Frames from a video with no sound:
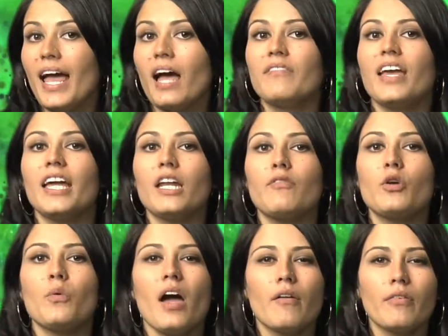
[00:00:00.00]
have any of
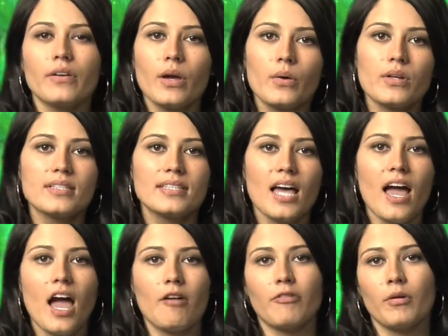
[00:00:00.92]
you ever noticed
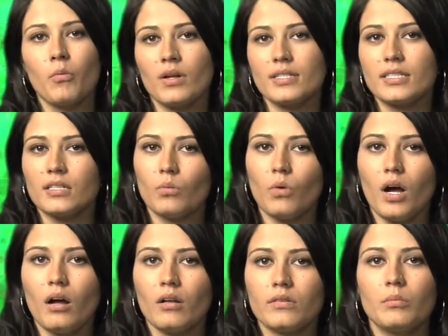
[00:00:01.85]
that every once in a
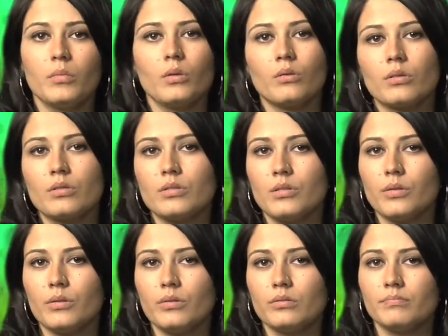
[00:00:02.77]
while the moon looks
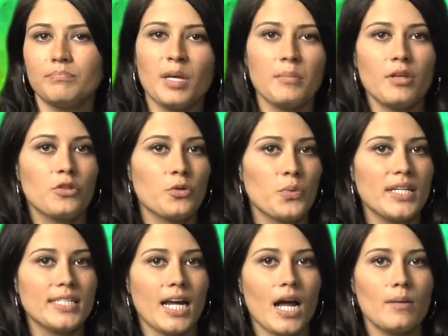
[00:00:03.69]
2, maybe
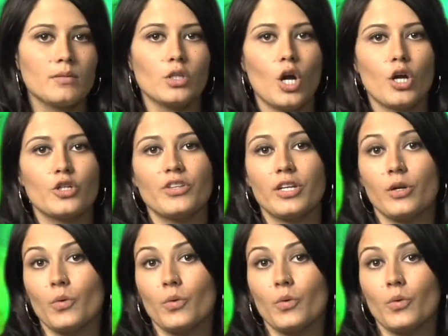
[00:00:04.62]
3 times larger than